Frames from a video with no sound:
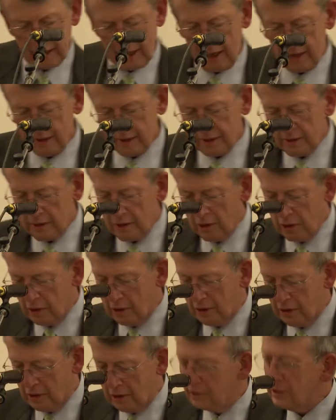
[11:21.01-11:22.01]
that
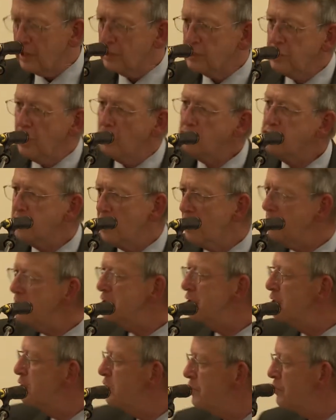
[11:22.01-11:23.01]
there's no
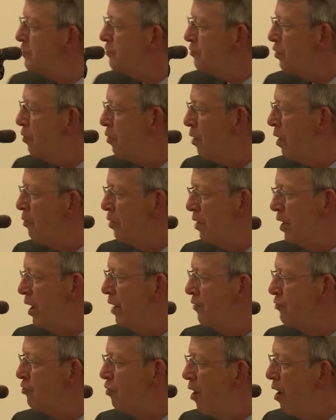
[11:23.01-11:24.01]
substitute for what we
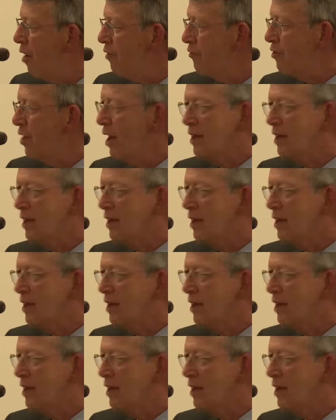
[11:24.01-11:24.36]
have to offer.